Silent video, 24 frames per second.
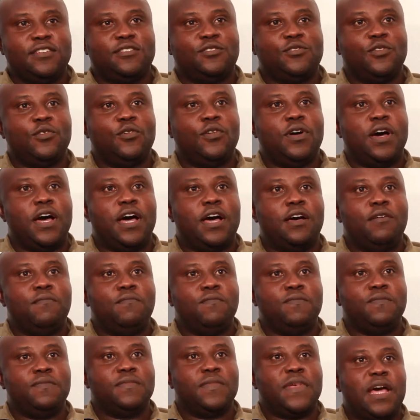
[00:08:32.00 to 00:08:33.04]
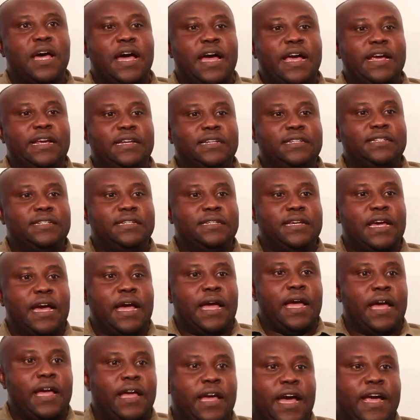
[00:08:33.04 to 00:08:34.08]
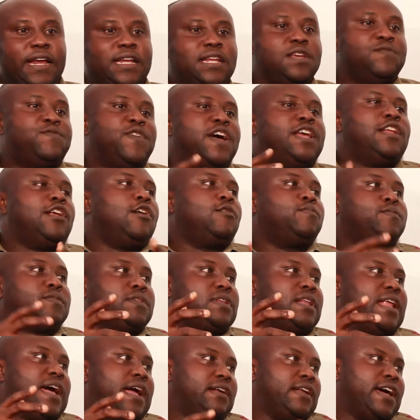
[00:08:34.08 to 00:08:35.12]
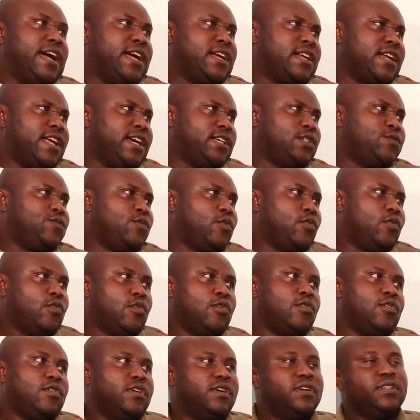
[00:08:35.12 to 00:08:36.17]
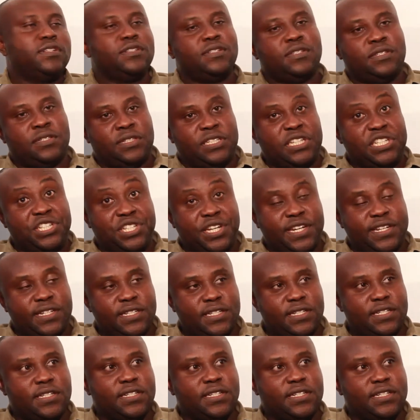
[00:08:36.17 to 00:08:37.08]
So I developed likeness for teaching.